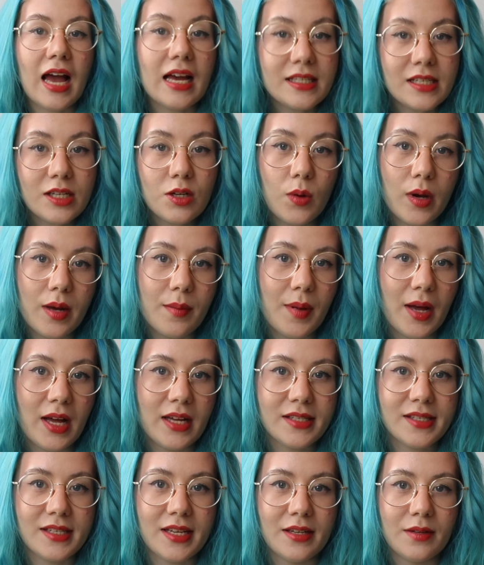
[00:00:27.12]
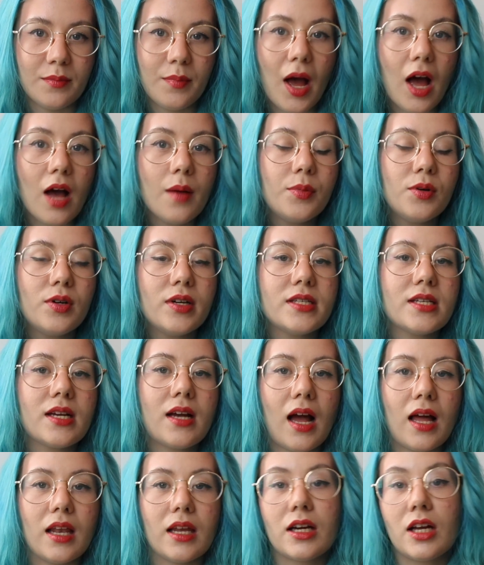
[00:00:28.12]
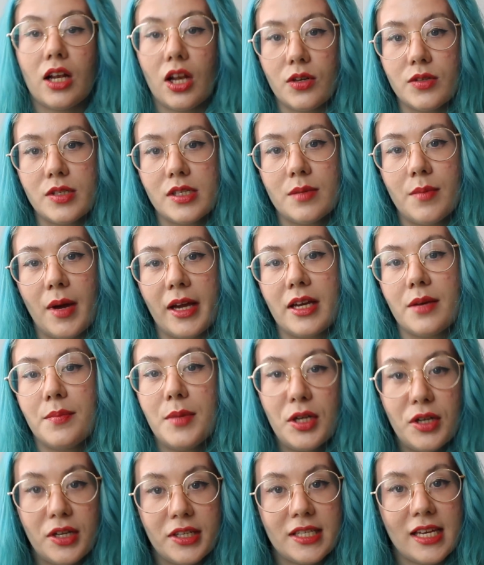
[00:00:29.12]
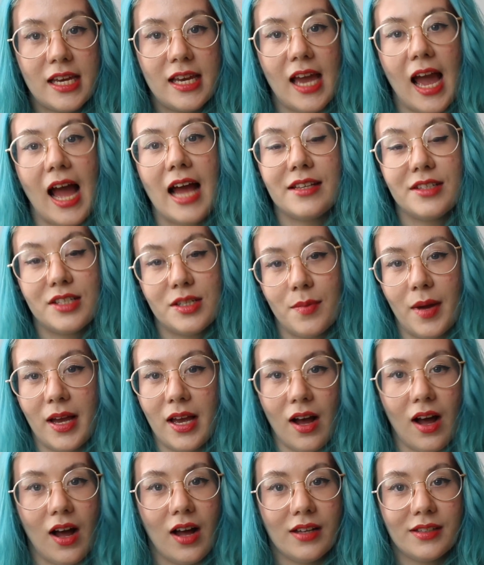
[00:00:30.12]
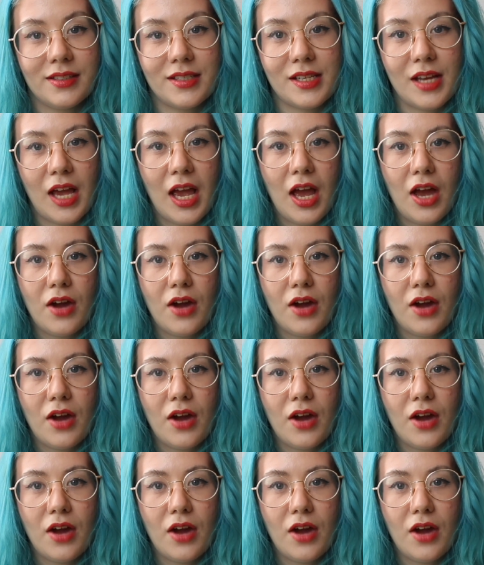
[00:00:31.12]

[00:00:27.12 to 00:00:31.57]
As a queer person, purple is a colour close to my community and to my heart.